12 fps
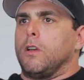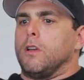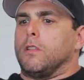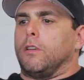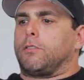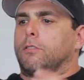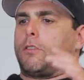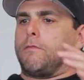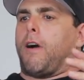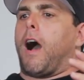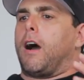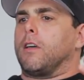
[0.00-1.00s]
this is the
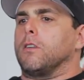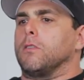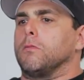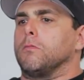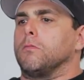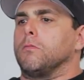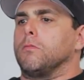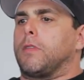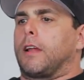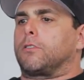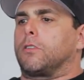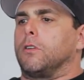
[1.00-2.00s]
volume
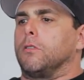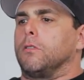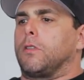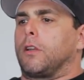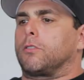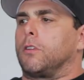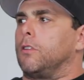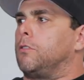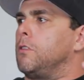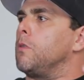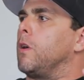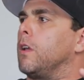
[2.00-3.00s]
that's gonna
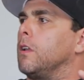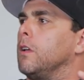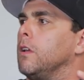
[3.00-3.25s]
do it.